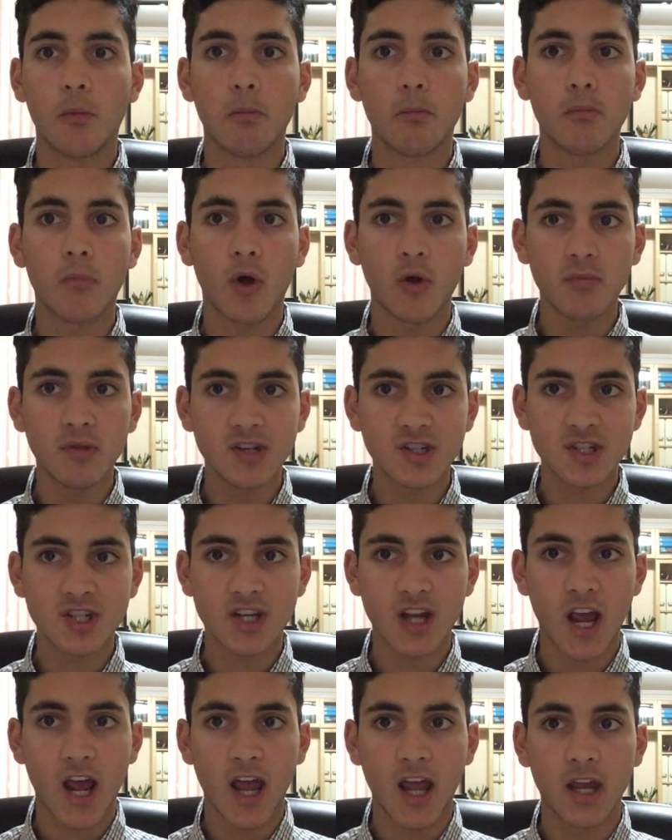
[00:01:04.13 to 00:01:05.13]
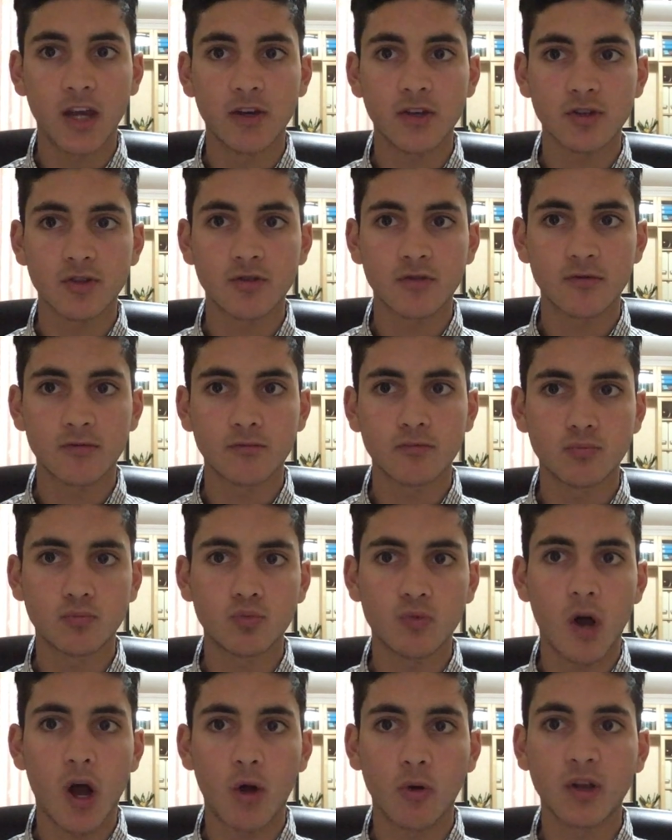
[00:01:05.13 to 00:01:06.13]
moment, and
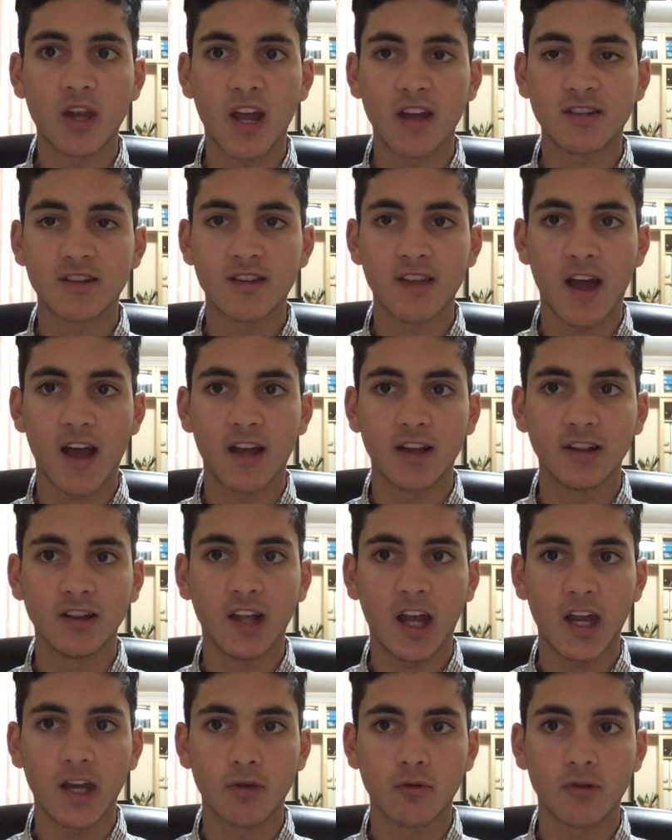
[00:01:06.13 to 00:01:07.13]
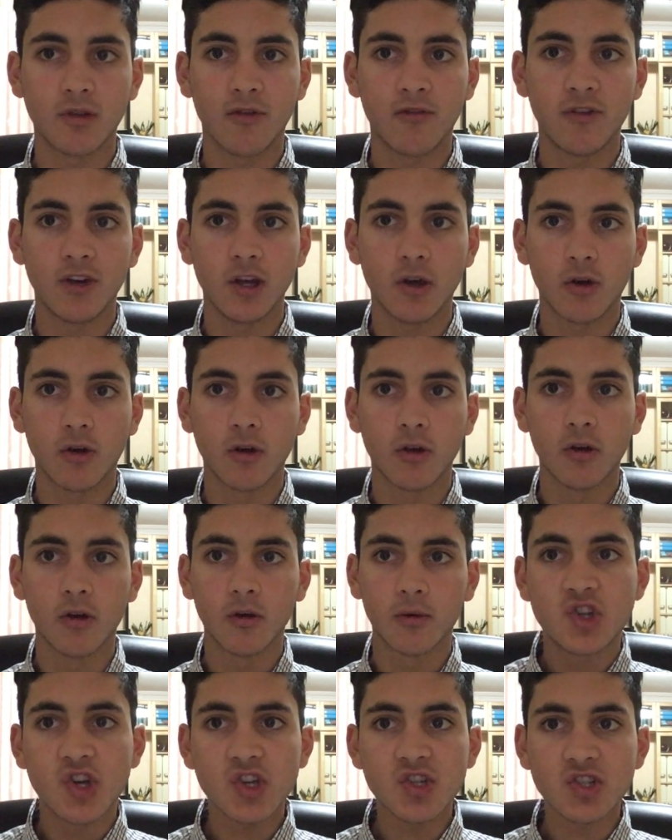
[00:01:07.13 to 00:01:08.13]
I'll get to that later in the video.
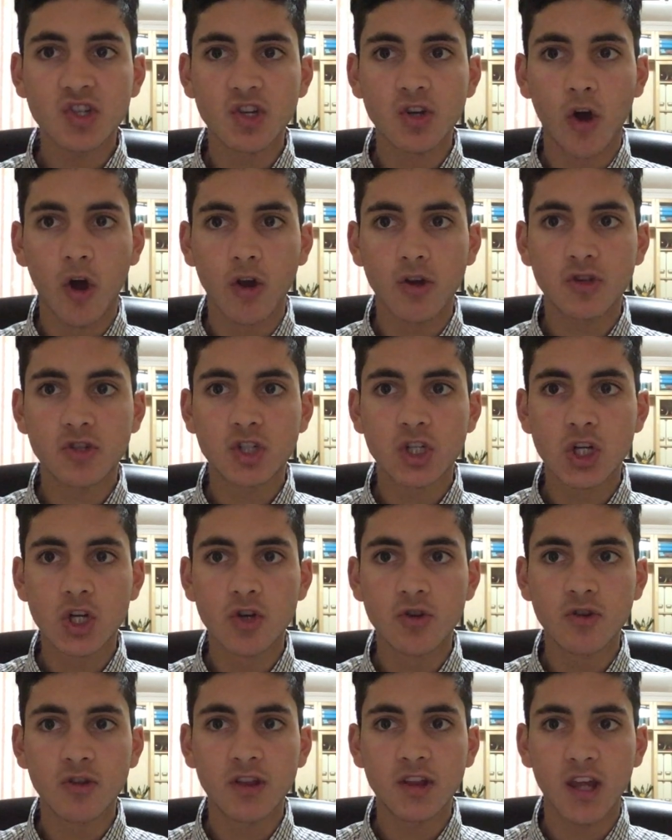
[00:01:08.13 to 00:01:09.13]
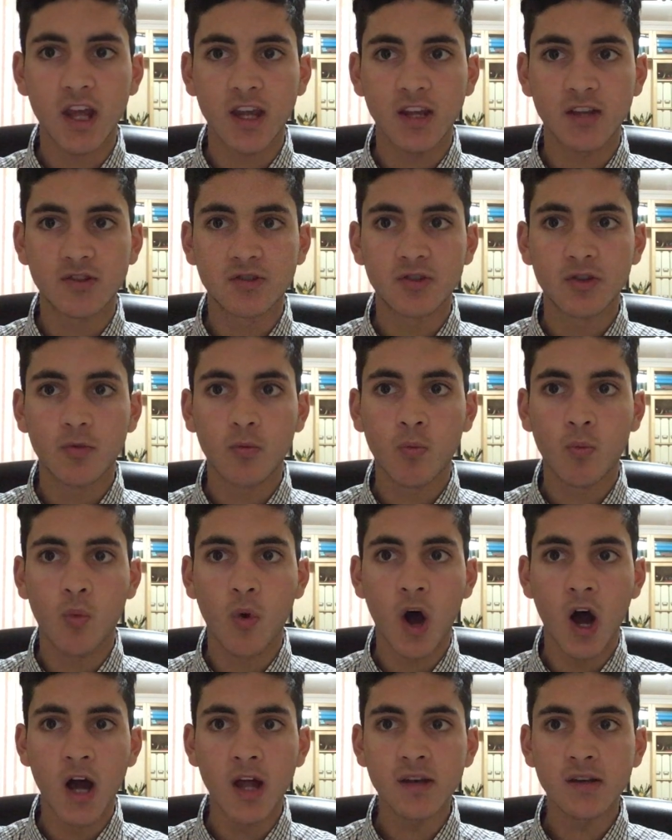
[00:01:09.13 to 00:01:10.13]
Just to note two things.
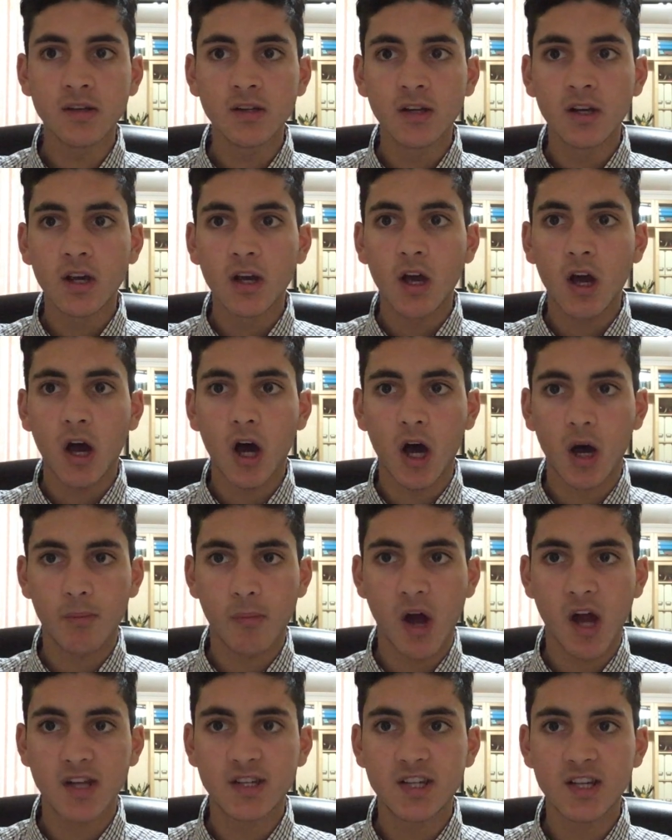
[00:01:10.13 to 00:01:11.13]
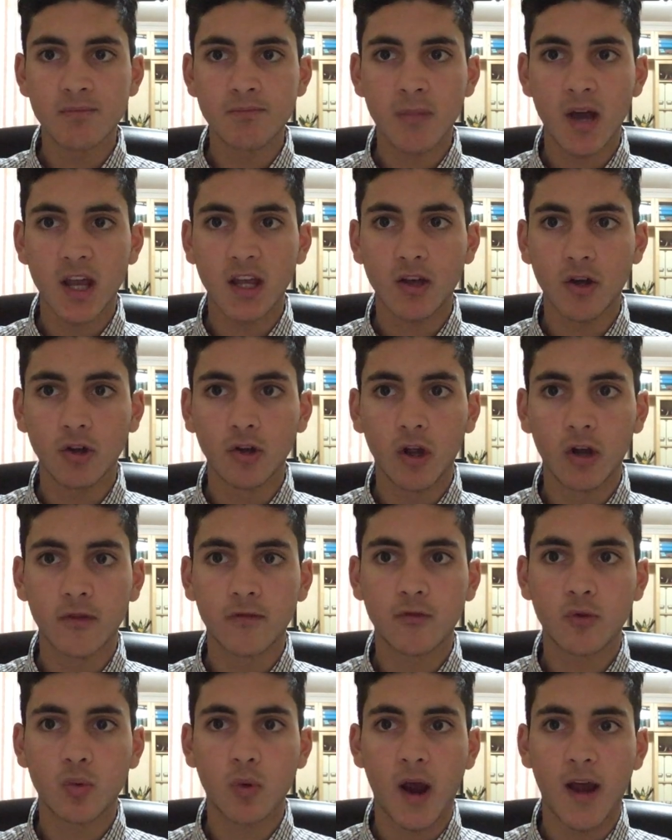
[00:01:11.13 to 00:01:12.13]
One, I did make a lot
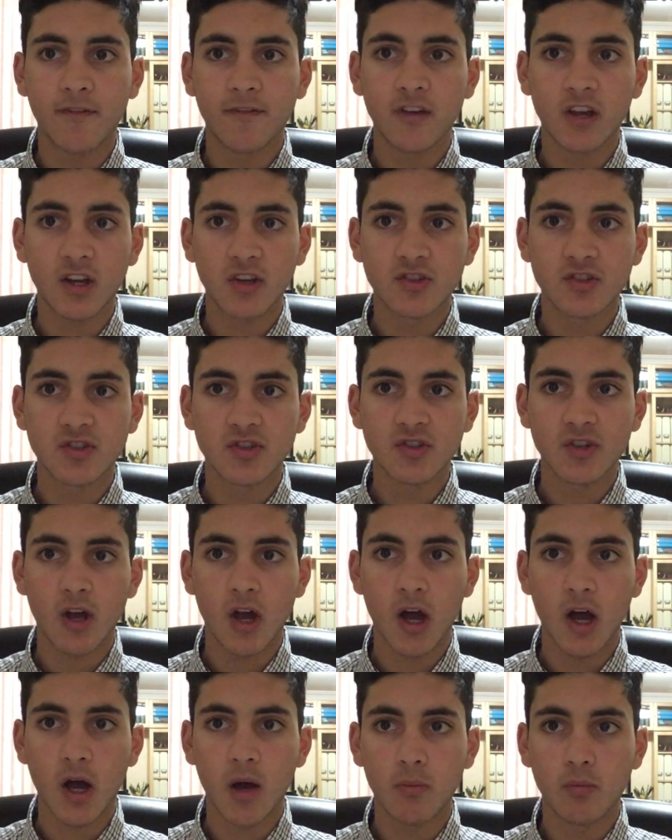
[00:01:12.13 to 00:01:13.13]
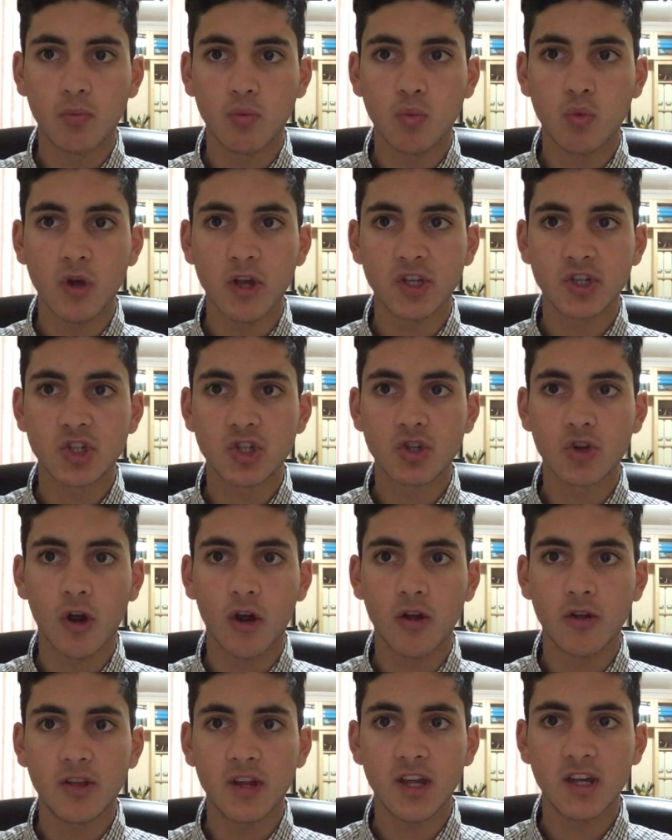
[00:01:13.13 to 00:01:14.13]
of graphics which
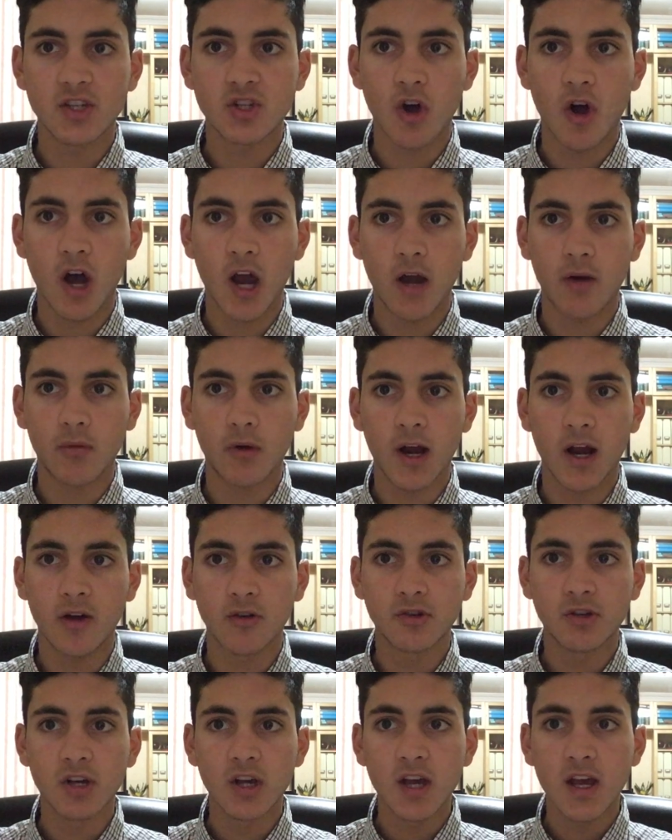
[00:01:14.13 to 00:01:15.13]
show the entire round.